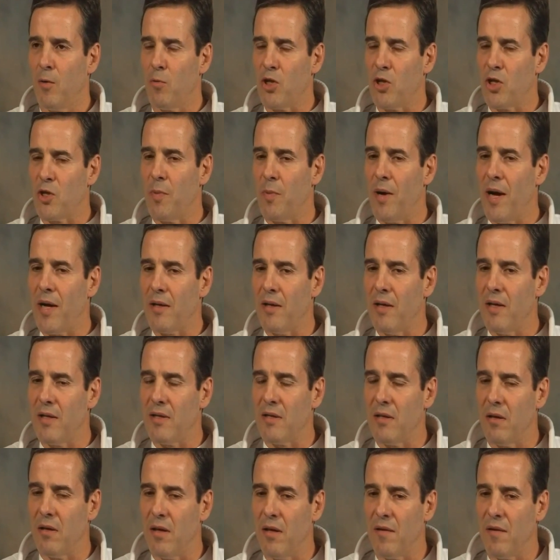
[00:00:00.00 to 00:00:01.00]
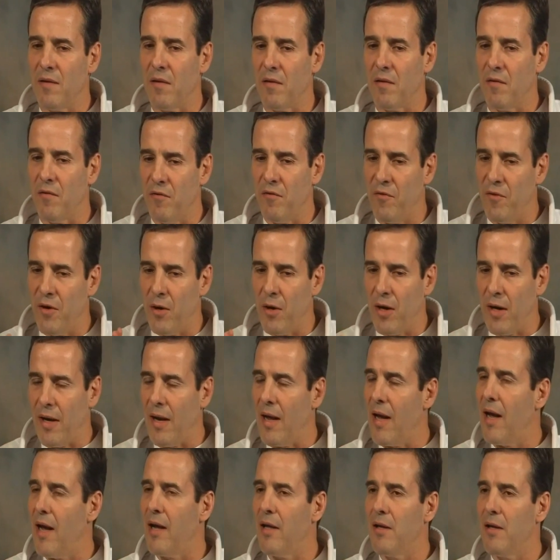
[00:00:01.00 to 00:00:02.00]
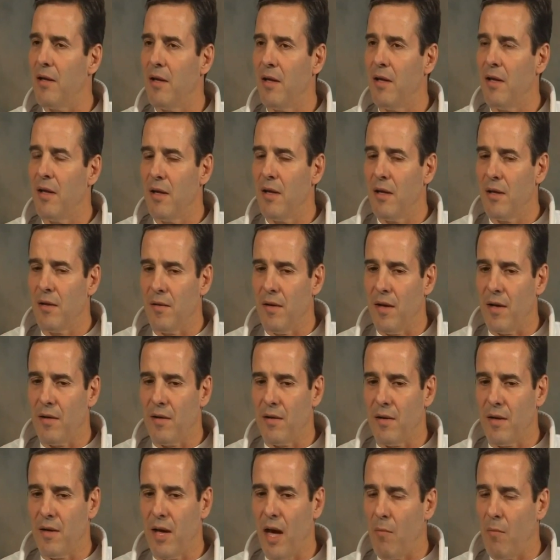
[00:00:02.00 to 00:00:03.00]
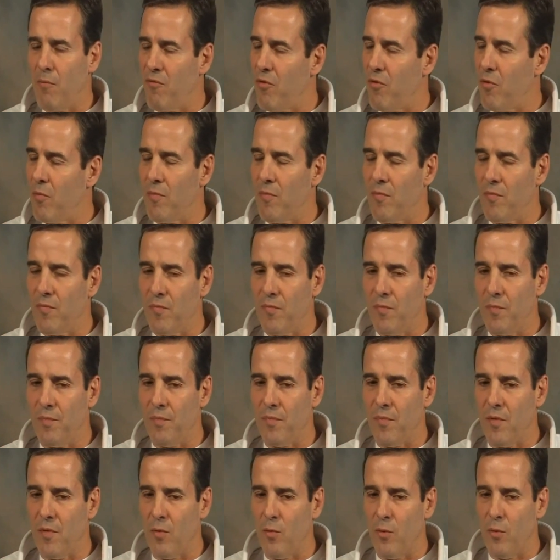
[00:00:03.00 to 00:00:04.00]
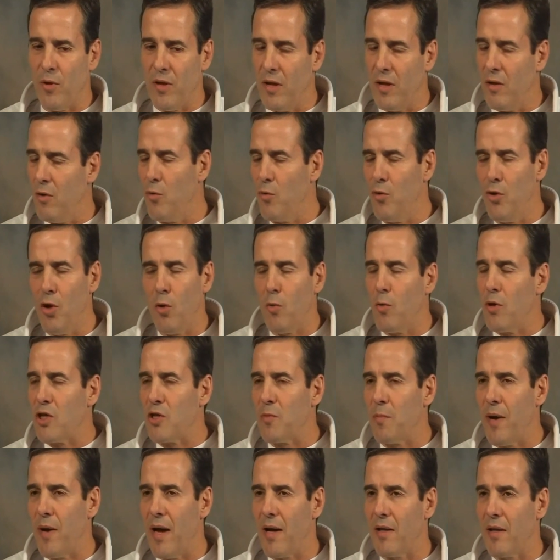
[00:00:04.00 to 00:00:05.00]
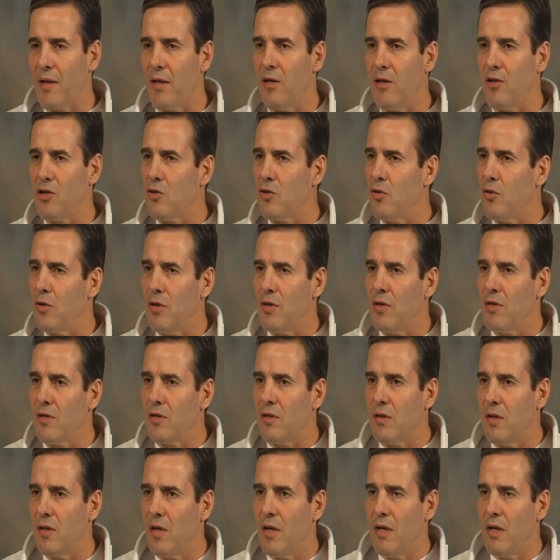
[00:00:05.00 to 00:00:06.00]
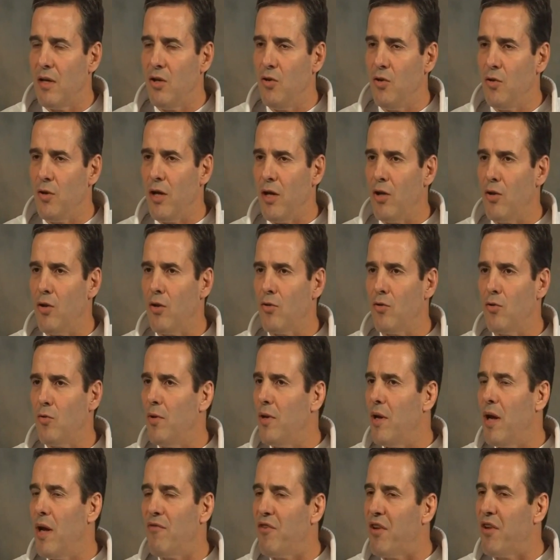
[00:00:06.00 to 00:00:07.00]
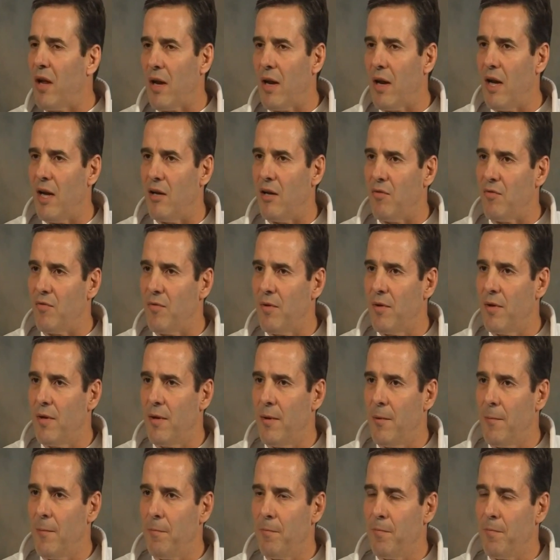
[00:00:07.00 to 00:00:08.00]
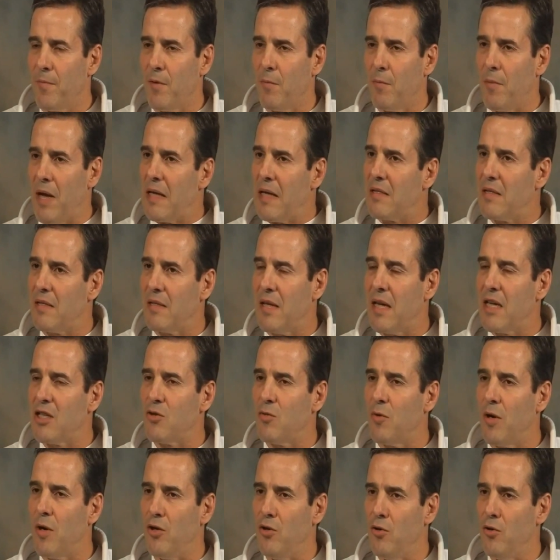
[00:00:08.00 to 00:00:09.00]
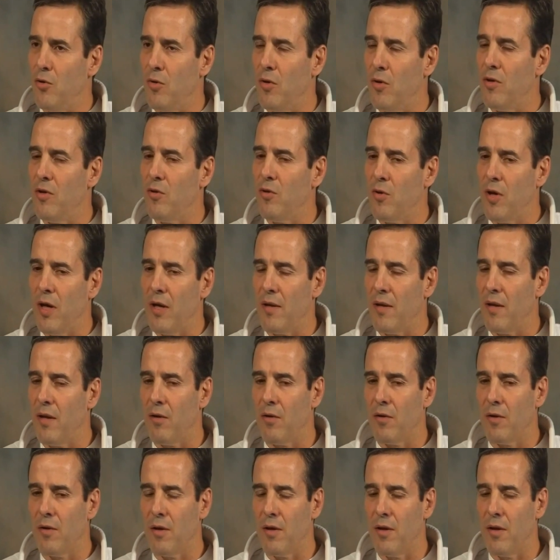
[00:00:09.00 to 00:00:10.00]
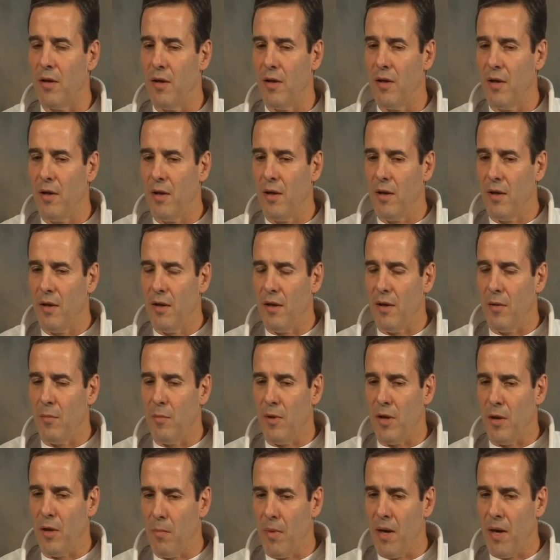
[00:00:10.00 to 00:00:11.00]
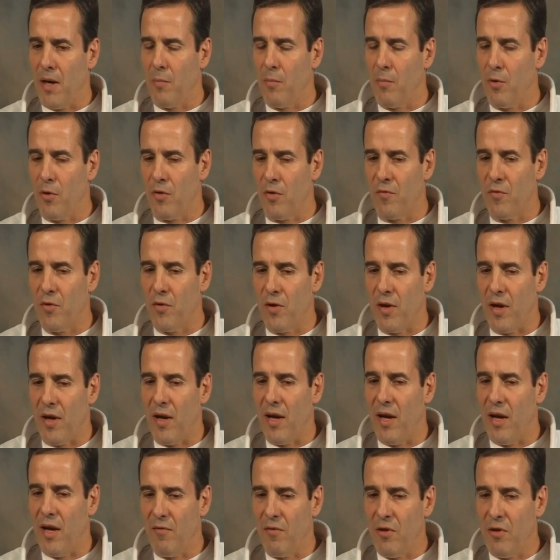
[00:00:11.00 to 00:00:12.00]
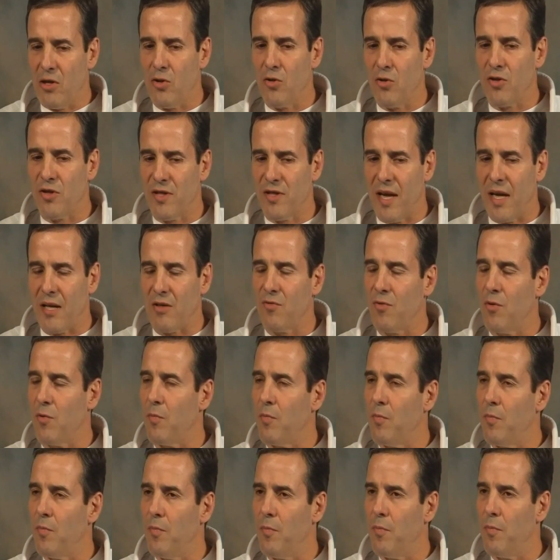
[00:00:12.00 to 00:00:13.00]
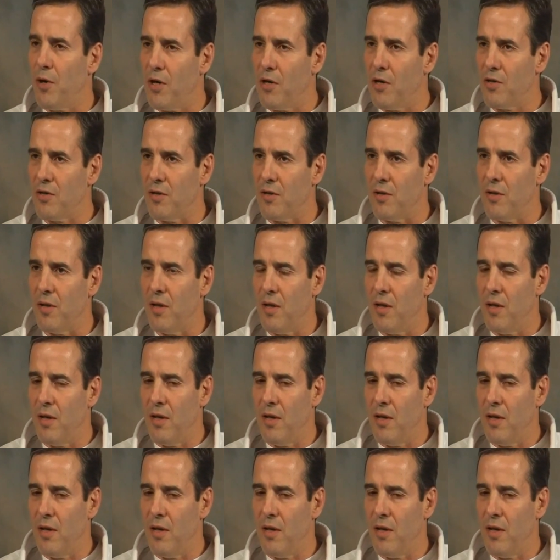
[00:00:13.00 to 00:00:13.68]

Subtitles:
Respect is a line that came from, with no respect is you cannot do nothing in life. Basically, that's what you can tell that in my point of view, that every successful person